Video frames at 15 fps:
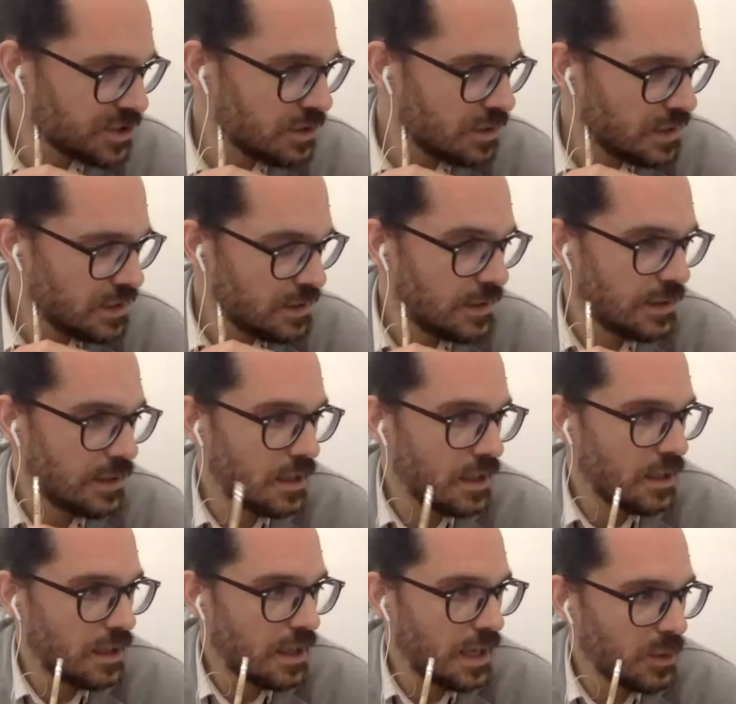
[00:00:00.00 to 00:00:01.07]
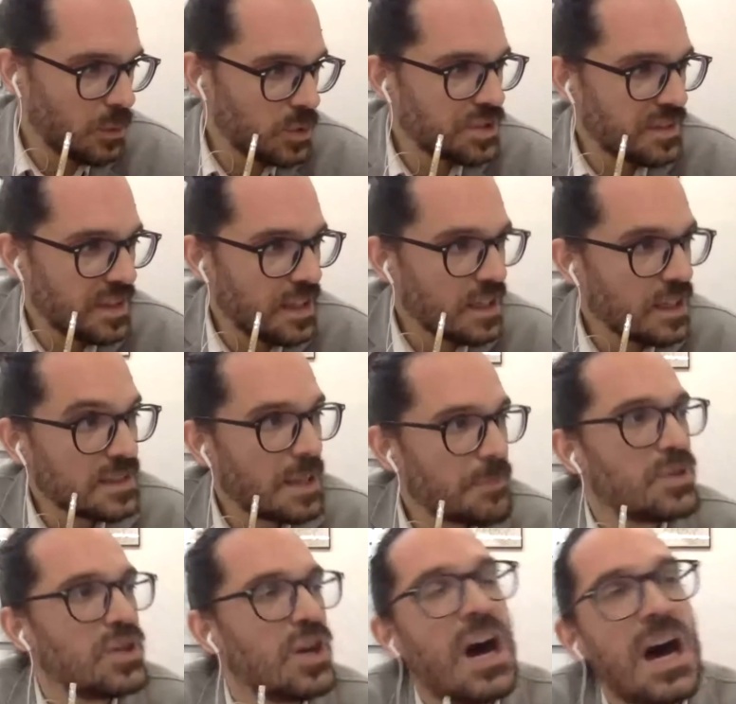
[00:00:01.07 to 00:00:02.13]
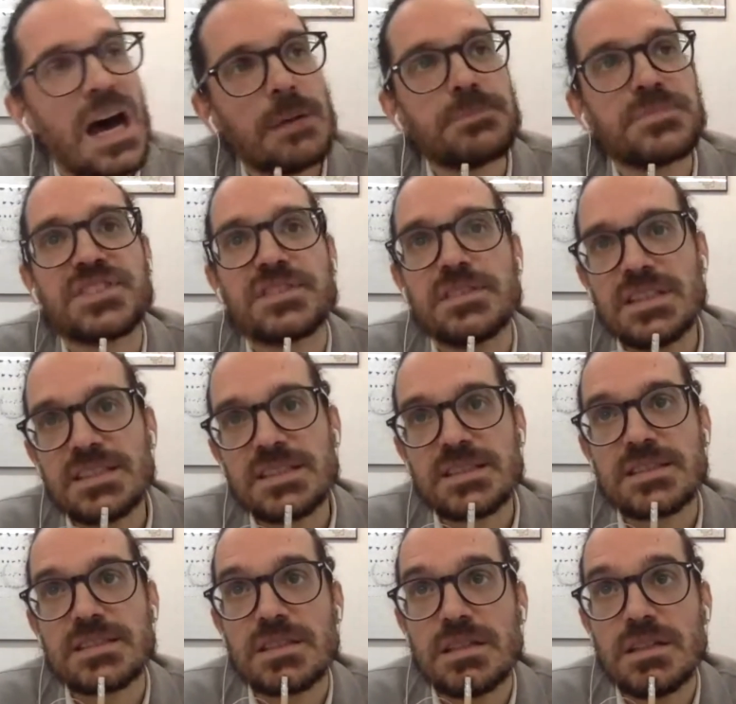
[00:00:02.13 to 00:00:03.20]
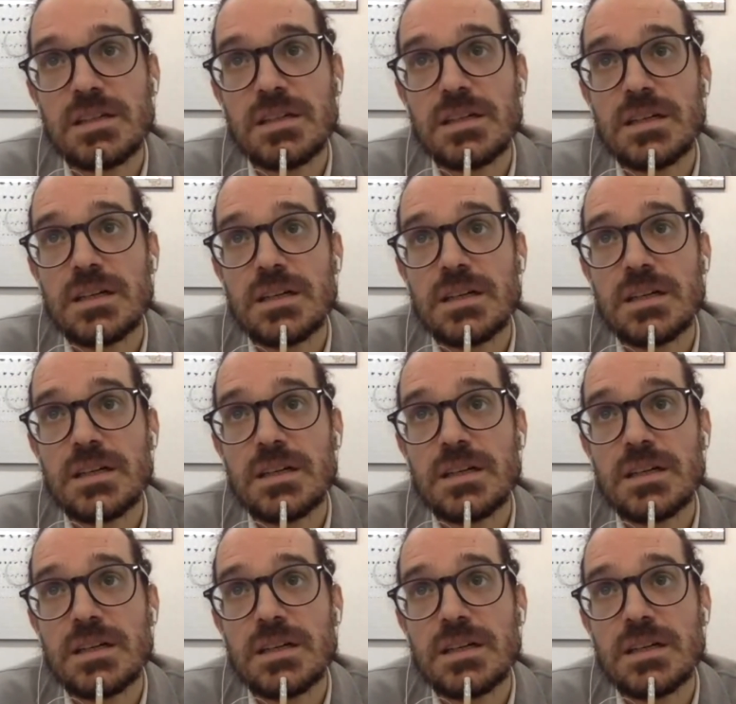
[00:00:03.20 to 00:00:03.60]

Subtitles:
Actually, I was thinking that perhaps these